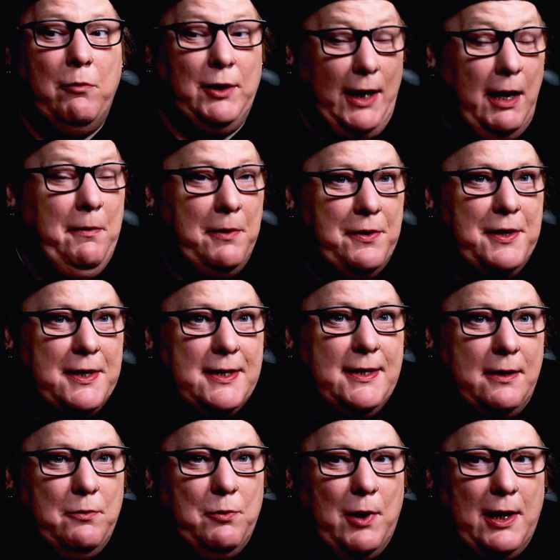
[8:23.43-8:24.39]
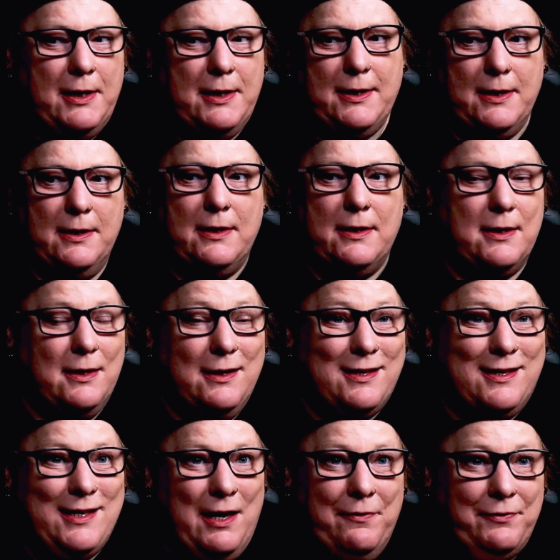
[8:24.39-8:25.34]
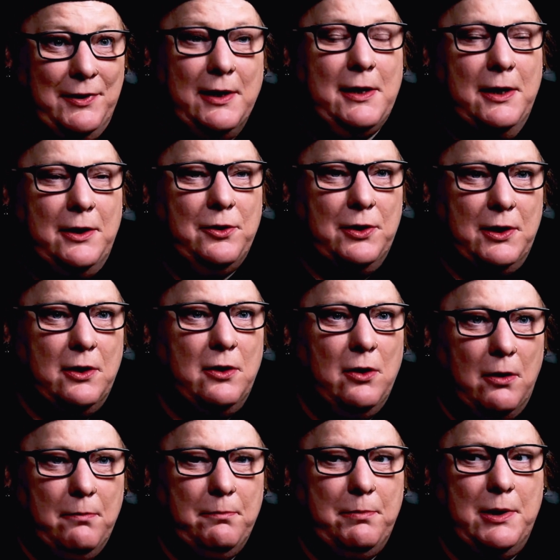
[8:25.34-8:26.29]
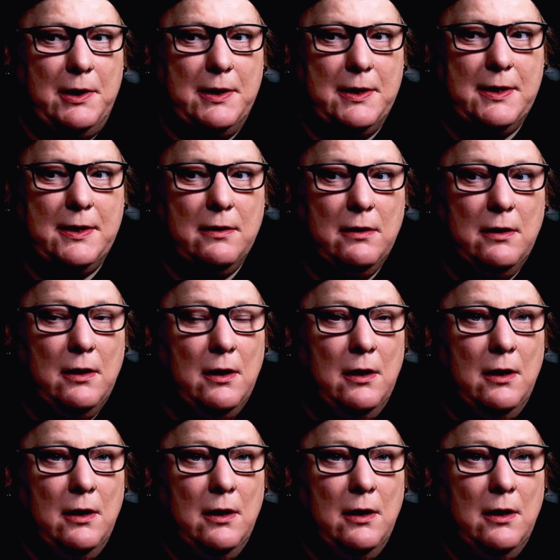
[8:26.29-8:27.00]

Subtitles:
whatever this device is, it's definitely not a compass.